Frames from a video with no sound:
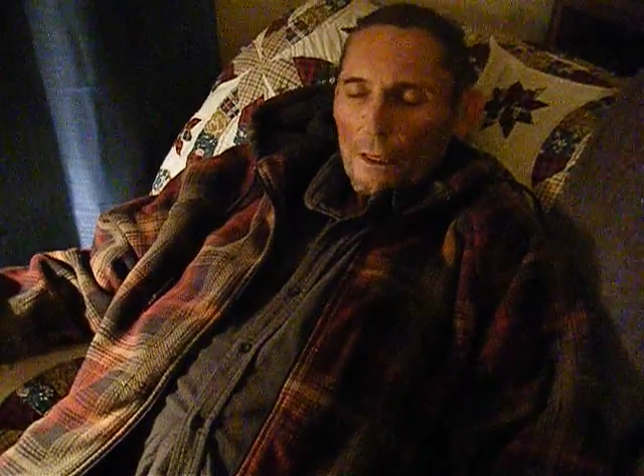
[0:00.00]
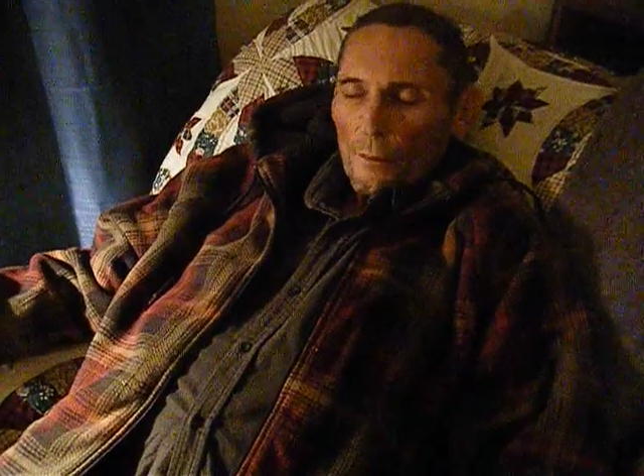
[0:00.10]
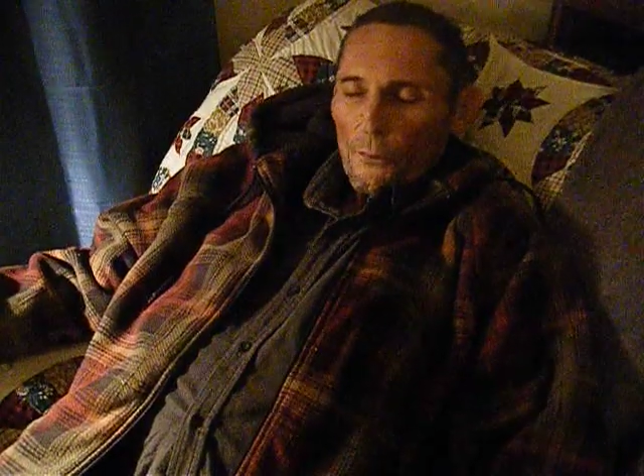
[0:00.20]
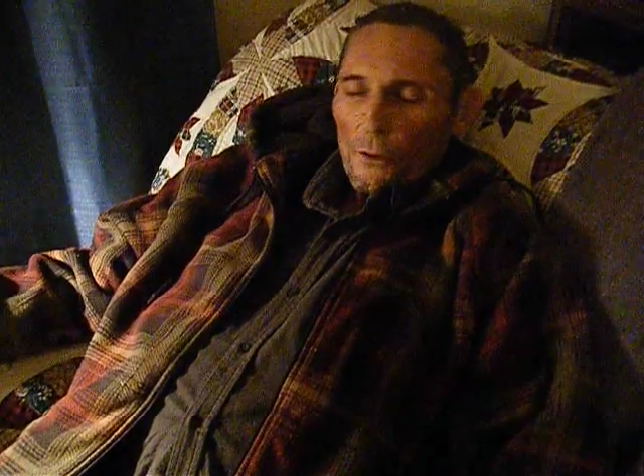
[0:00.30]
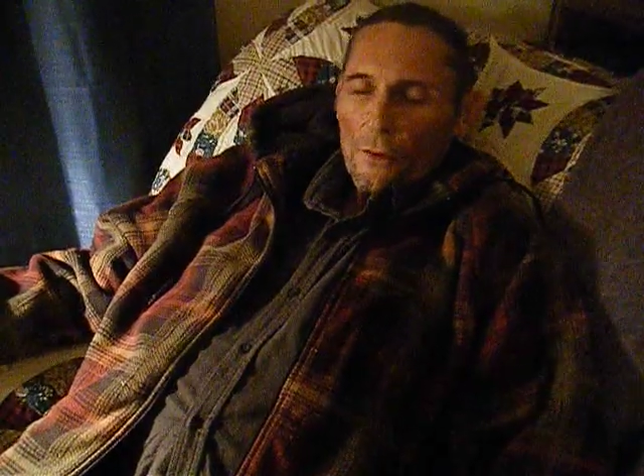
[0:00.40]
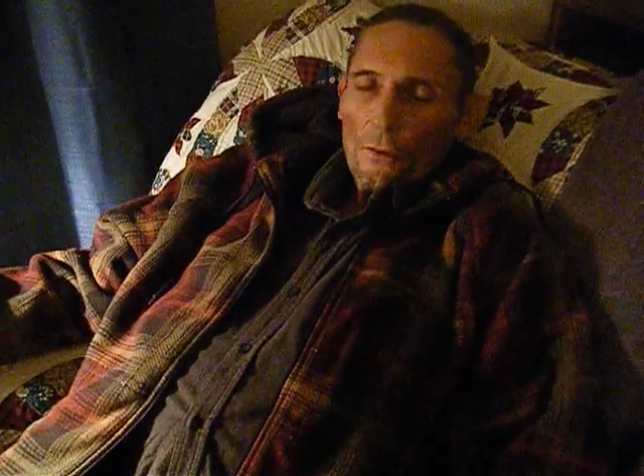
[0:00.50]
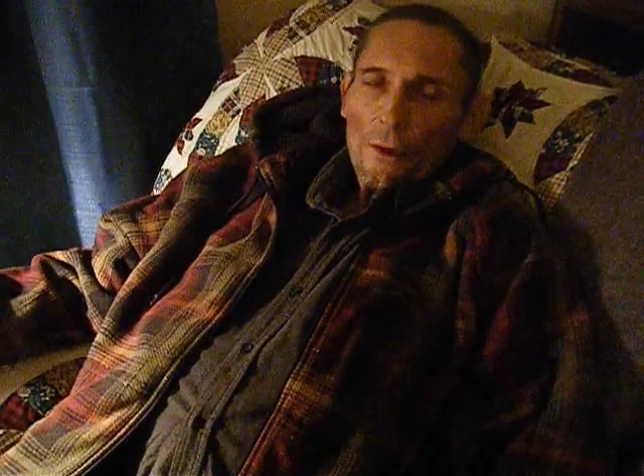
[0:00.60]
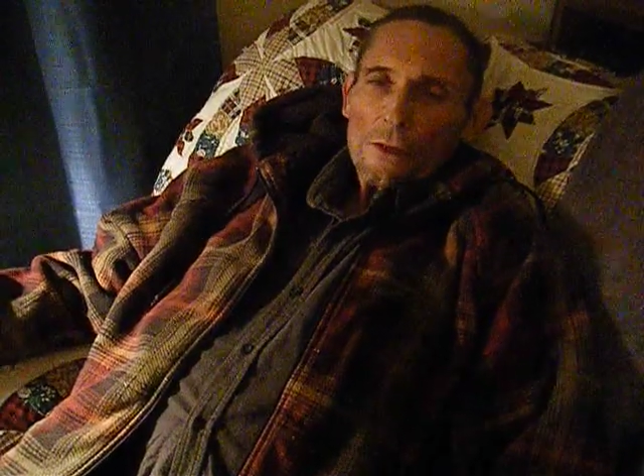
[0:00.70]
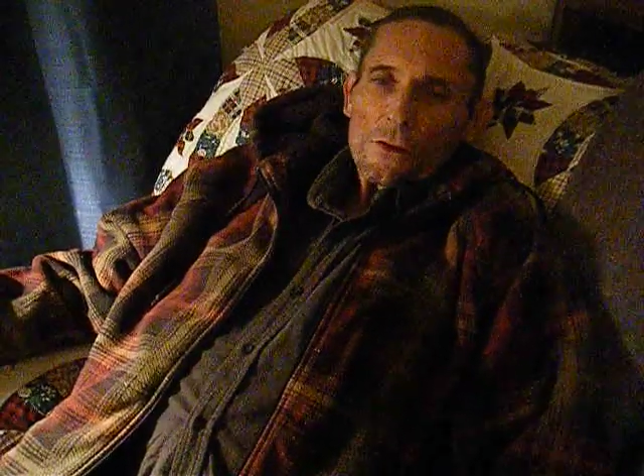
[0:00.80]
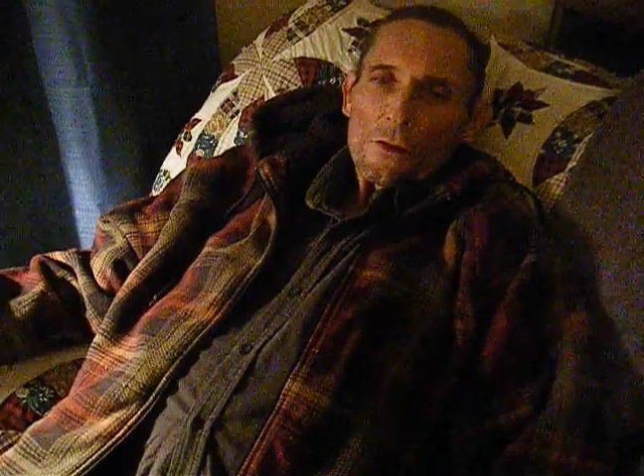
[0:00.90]
kind of
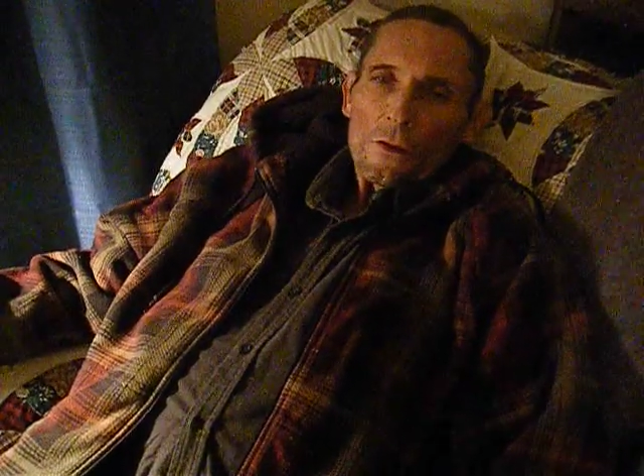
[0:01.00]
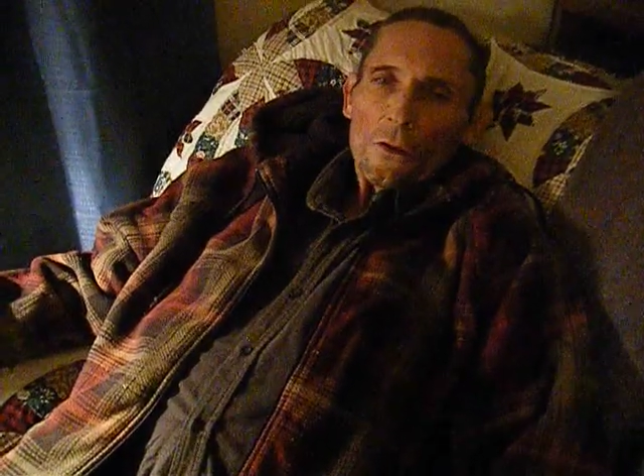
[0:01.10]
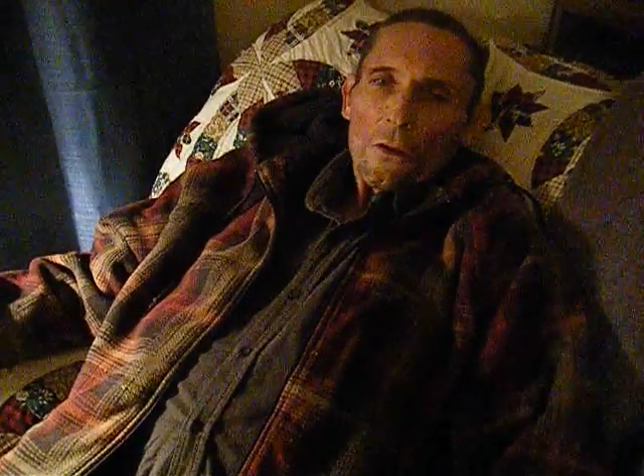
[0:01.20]
progressing